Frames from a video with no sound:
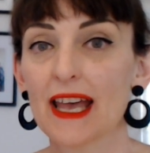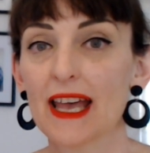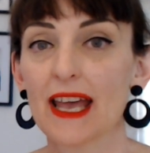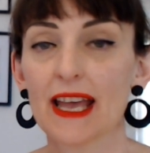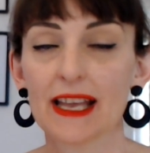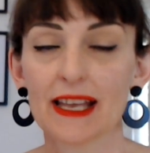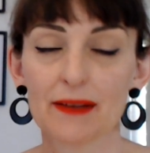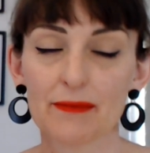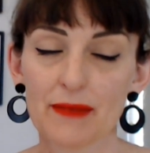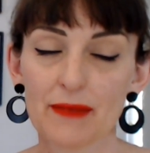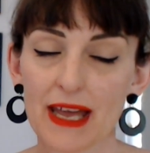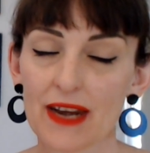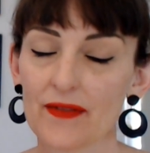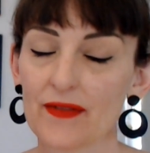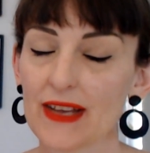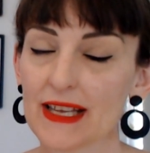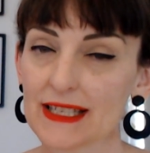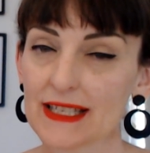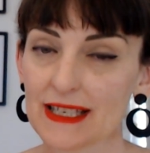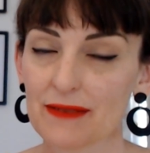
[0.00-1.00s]
It can
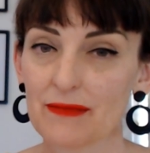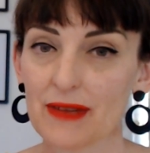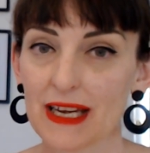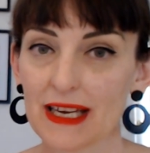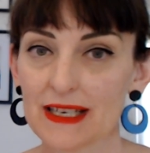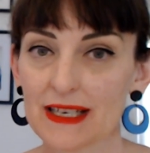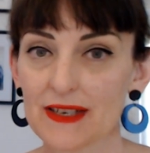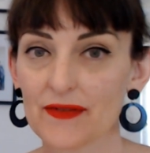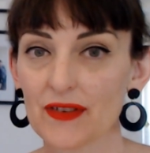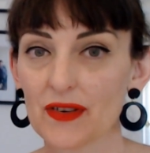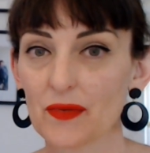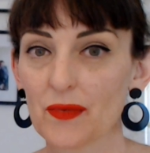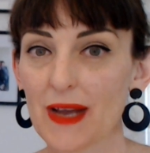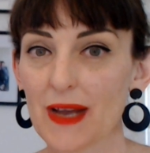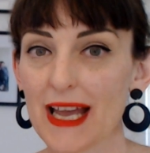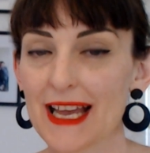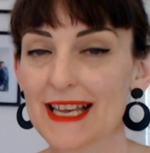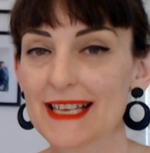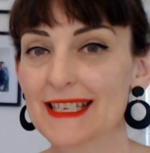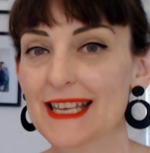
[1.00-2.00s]
manifest in many different
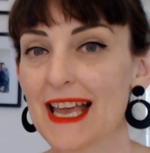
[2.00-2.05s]
ways,